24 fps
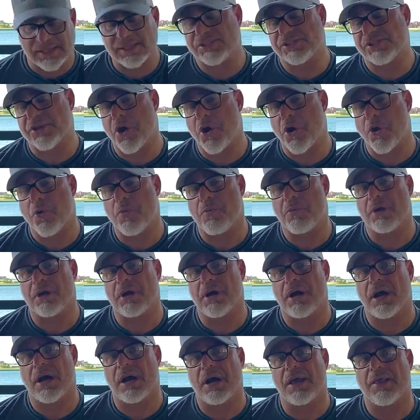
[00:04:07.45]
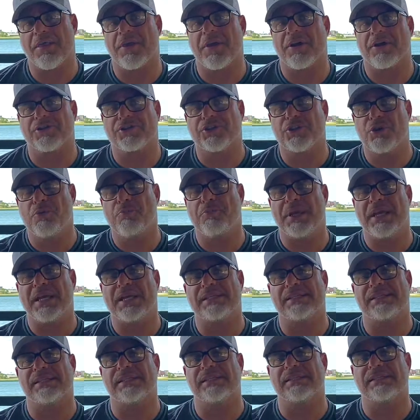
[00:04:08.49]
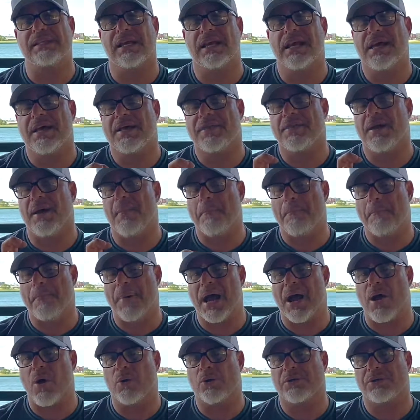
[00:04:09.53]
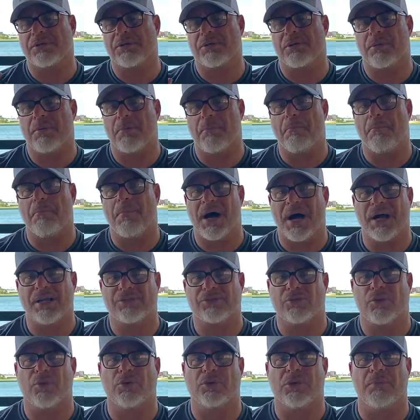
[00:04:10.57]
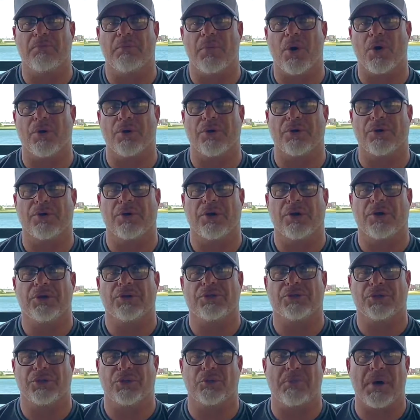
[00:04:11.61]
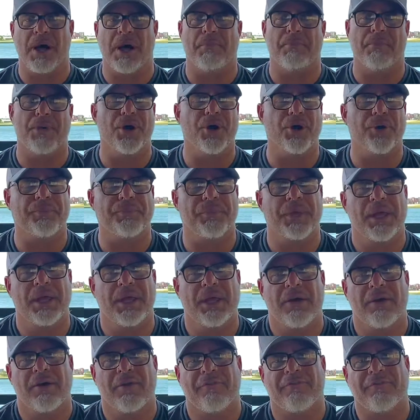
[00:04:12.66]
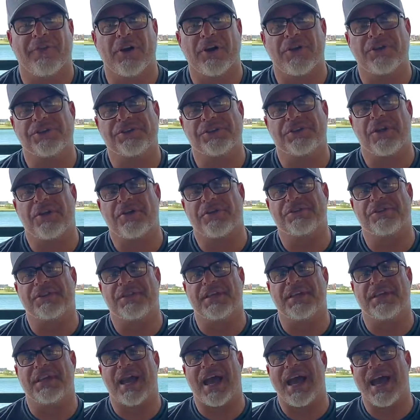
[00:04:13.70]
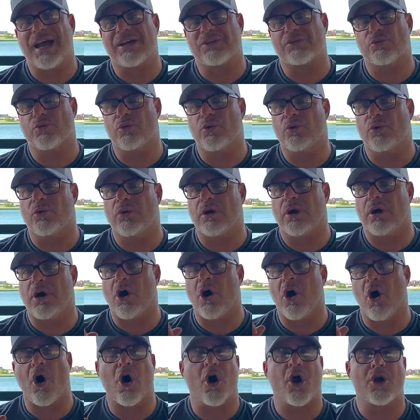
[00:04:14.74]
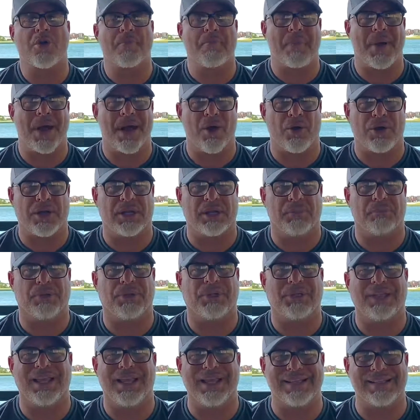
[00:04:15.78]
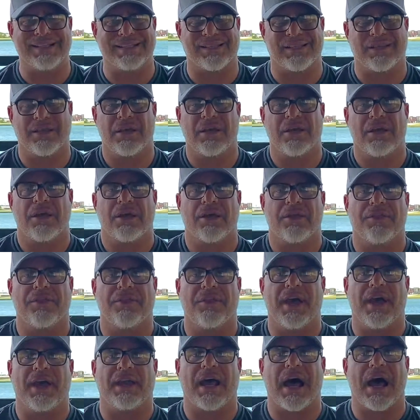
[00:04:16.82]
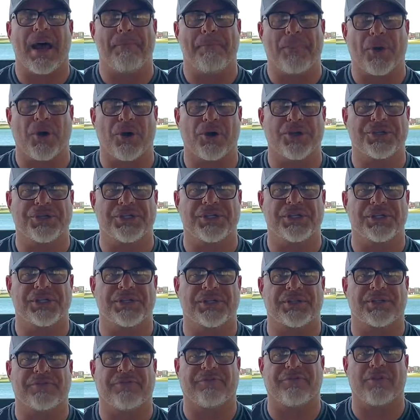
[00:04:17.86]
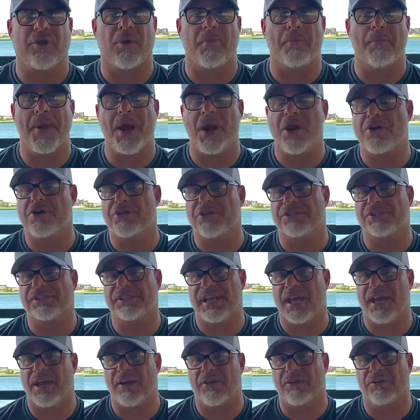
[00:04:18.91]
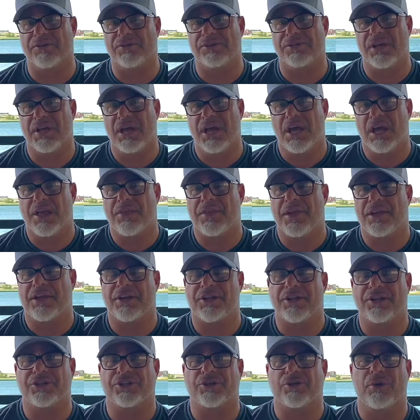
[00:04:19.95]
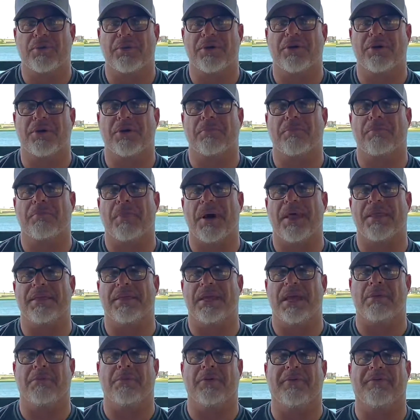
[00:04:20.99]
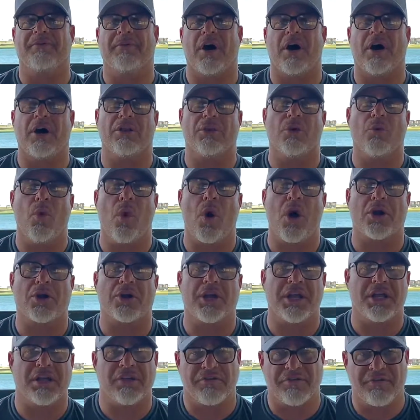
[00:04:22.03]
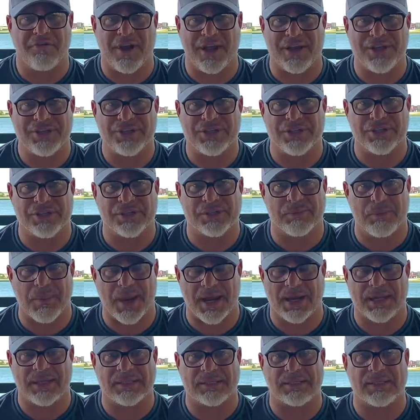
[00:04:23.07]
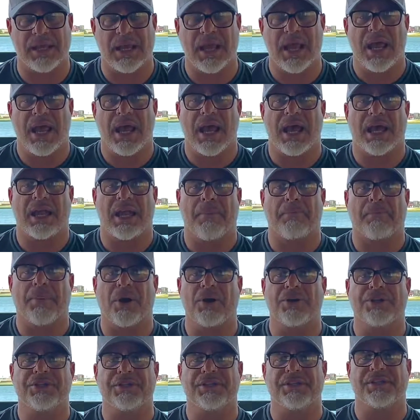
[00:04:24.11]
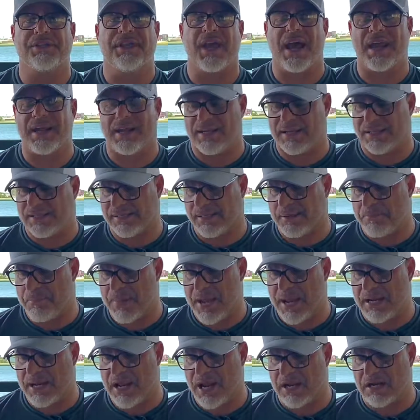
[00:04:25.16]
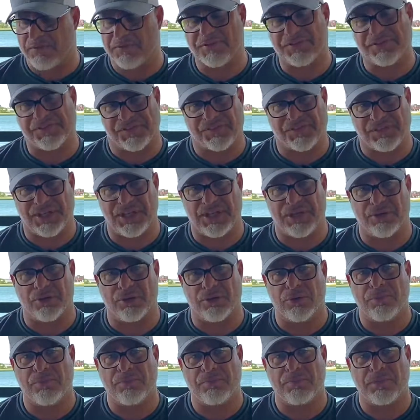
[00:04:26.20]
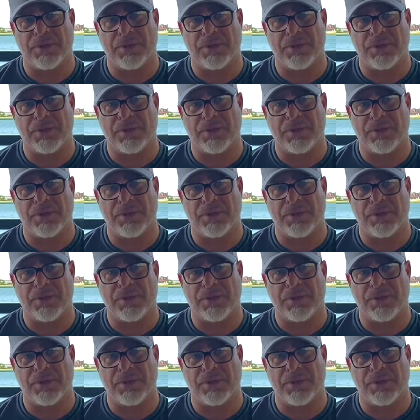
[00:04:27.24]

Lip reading: So there are 2 pieces that mount my trolling motor to my boat. First, there's the actual hard mounting plate that I purchased from Mariner Sales that a distributor by the name of On the Water Innovations makes. And I purchased that, and it's made out of steel.